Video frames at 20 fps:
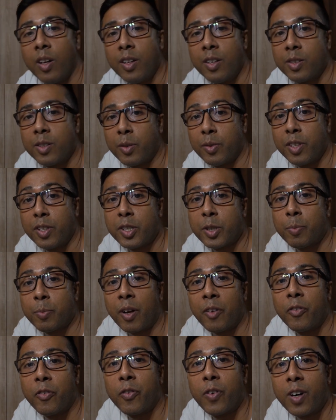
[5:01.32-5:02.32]
So this is
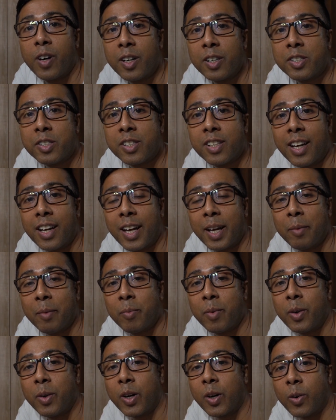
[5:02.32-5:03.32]
my first
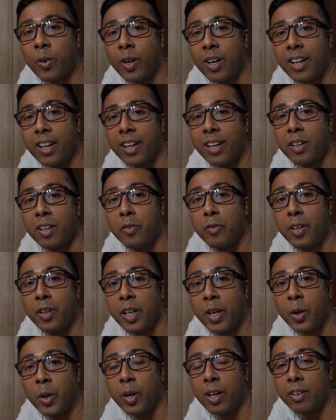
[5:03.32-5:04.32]
time recording a
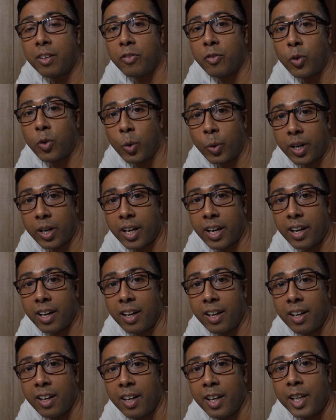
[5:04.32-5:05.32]
video at
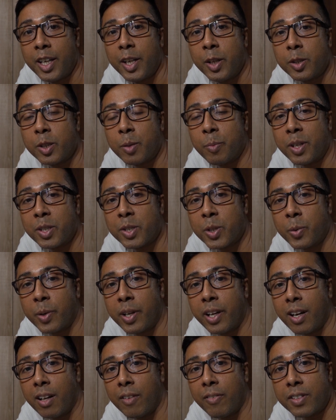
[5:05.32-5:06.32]
4K using my
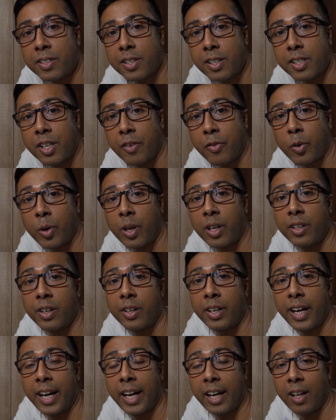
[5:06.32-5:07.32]
Sony Alpha
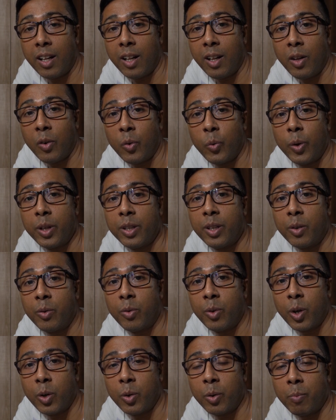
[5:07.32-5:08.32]
6400L with the
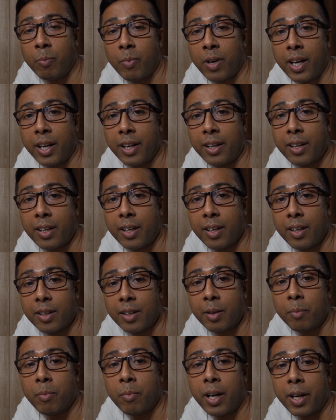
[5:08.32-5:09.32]
Rode mic,
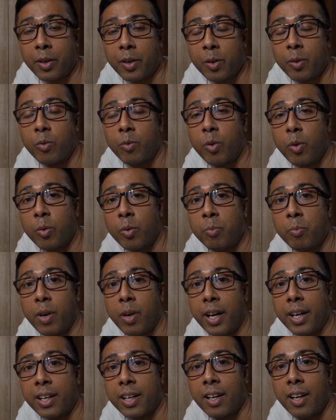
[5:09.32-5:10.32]
the micro Rode
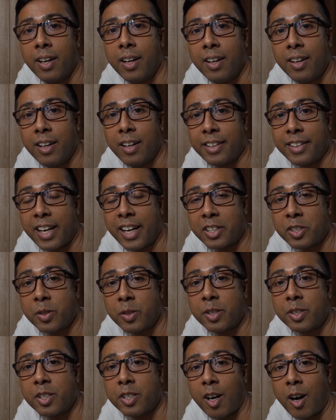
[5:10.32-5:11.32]
mic attached to
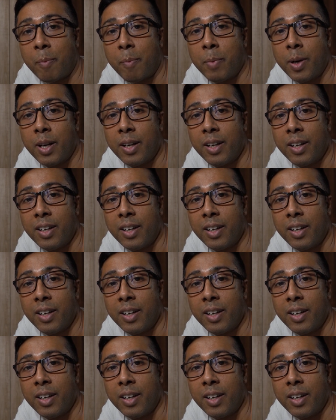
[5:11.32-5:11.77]
the top.